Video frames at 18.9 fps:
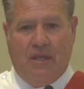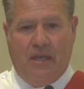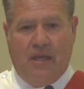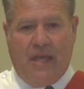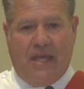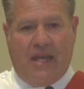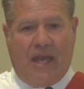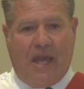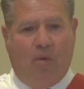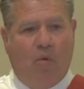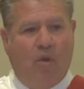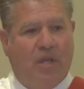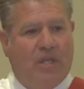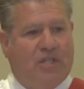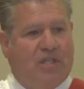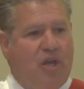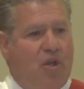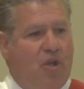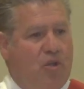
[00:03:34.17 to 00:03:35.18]
and I want it
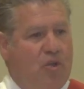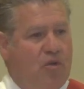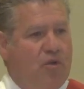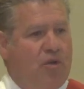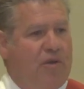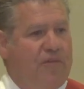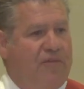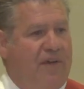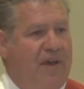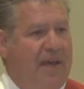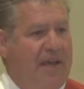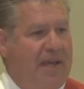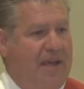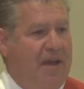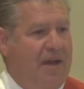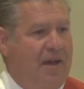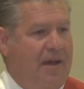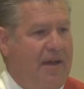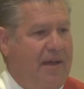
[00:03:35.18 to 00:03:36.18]
to glorify
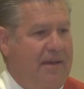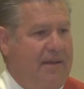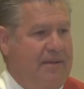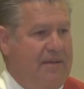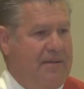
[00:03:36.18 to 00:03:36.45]
God,